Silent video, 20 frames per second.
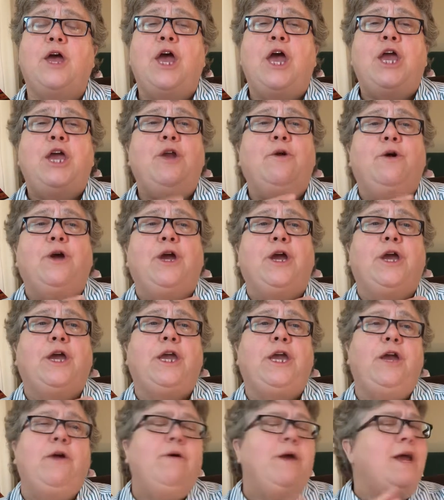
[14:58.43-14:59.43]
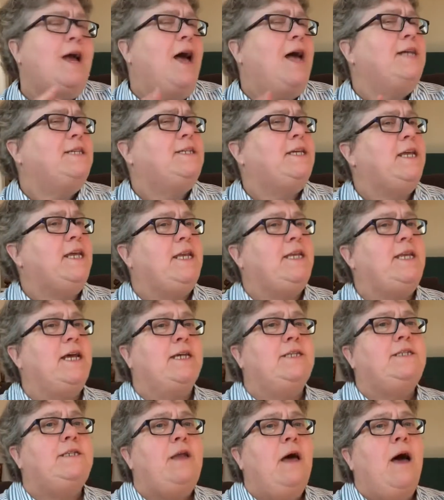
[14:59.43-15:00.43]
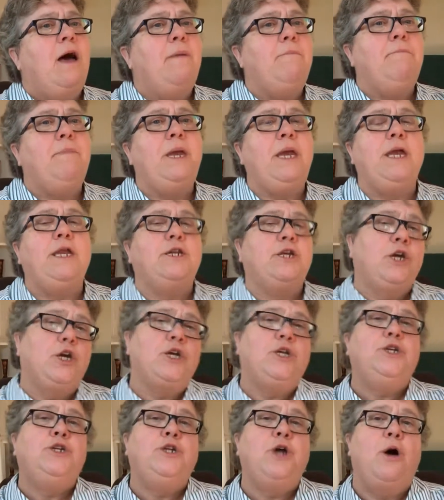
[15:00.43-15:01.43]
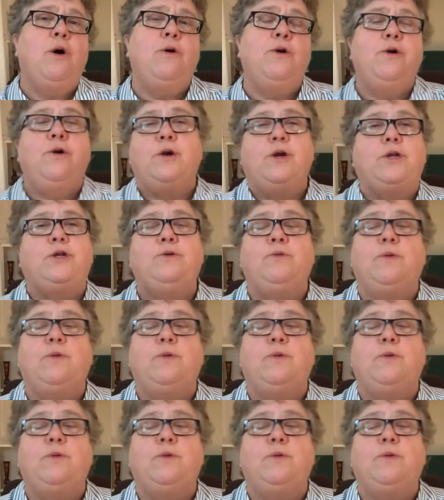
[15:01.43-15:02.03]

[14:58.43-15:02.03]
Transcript: You know, curiosity does not mean to condone or to